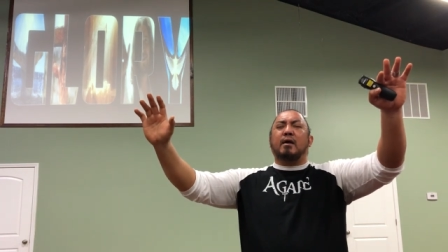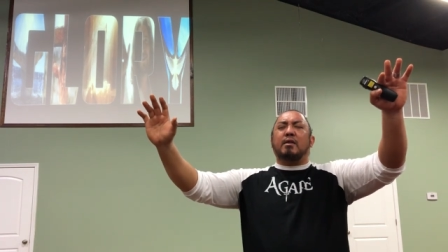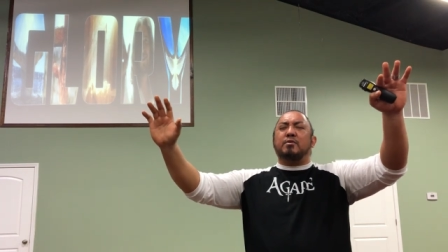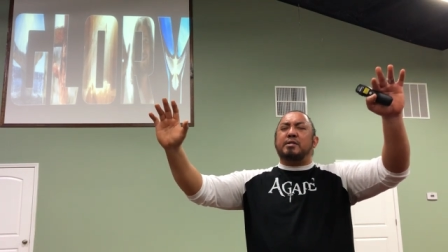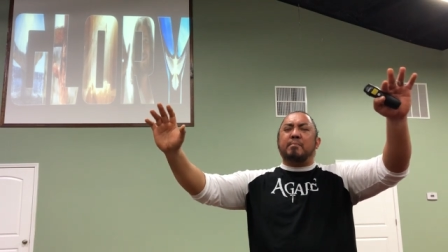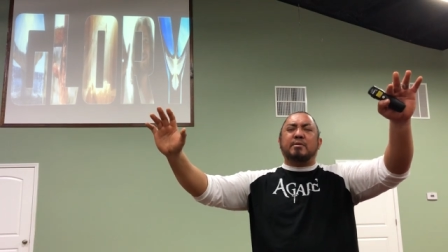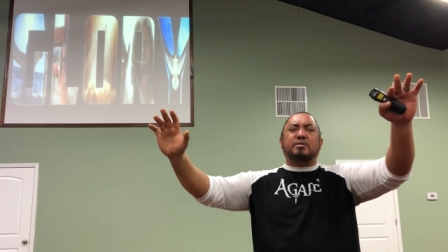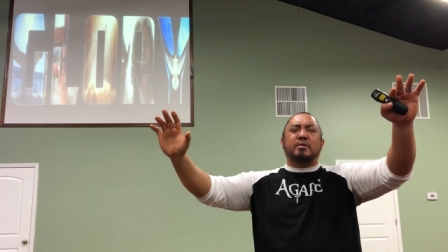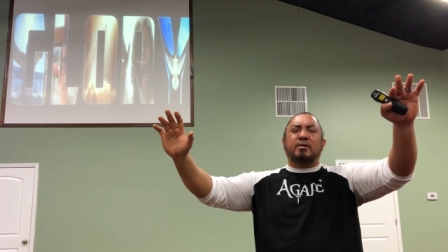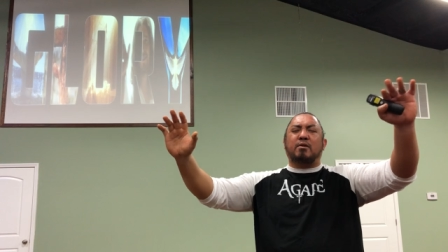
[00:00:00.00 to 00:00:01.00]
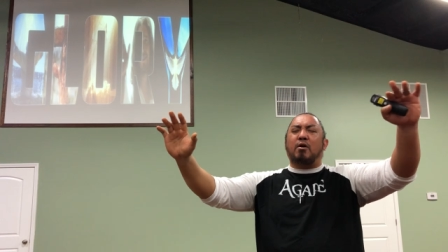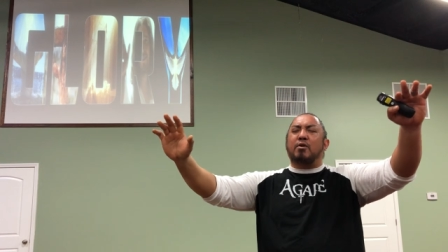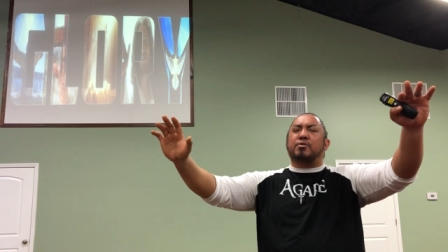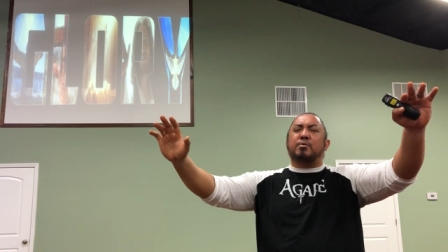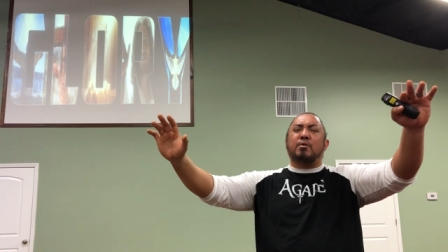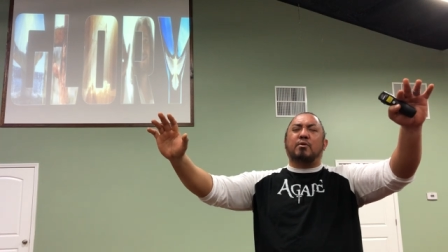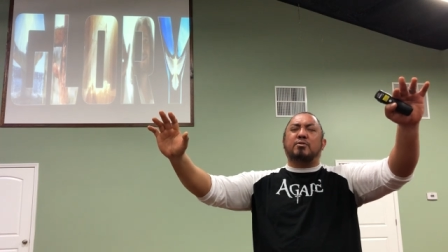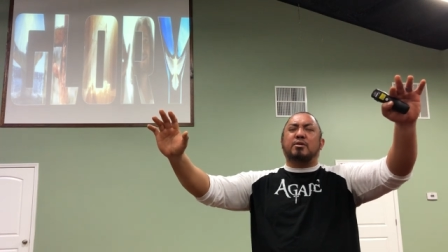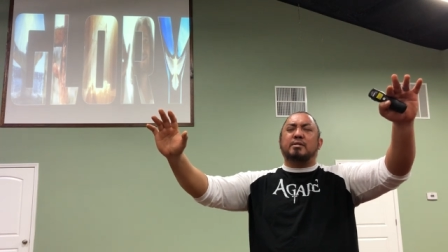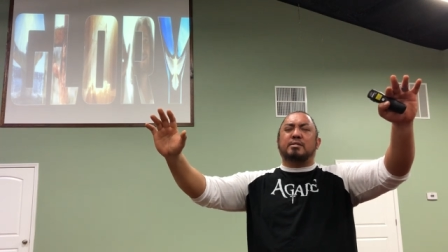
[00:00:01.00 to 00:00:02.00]
and you demonstrate it all through
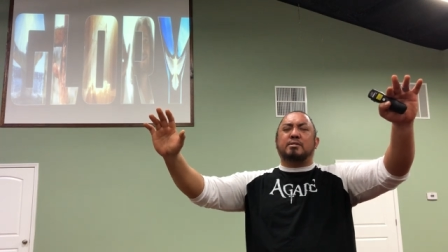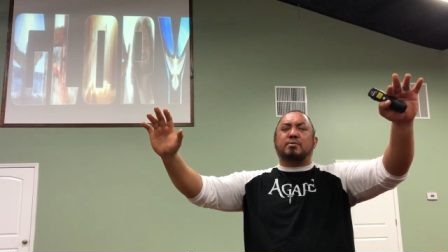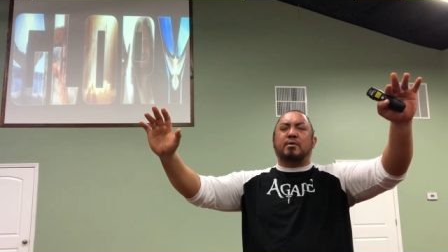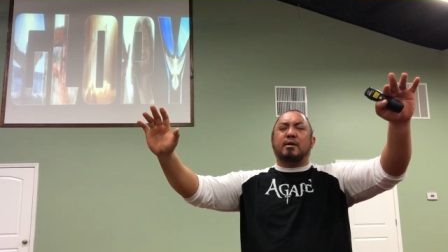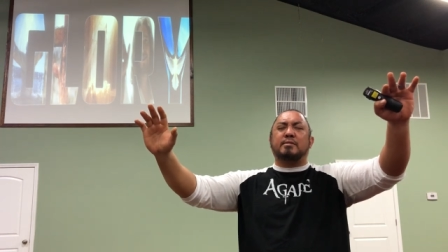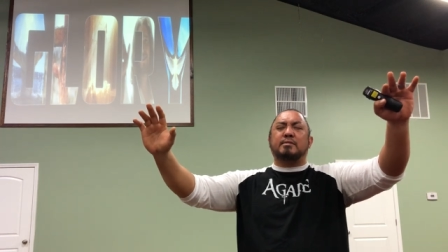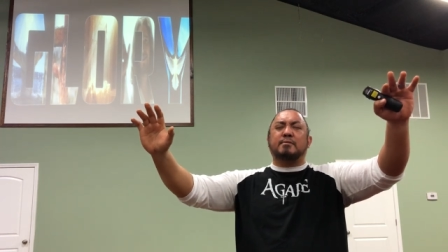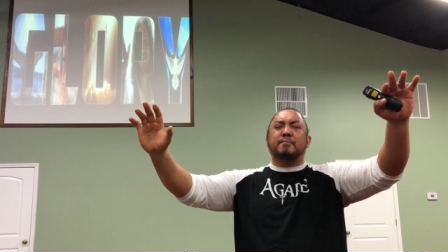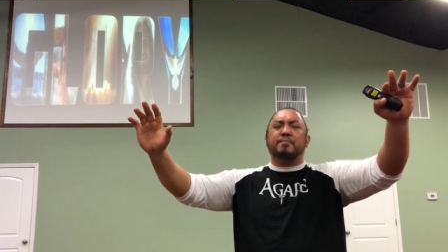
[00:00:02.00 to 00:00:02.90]
Lord Jesus Christ.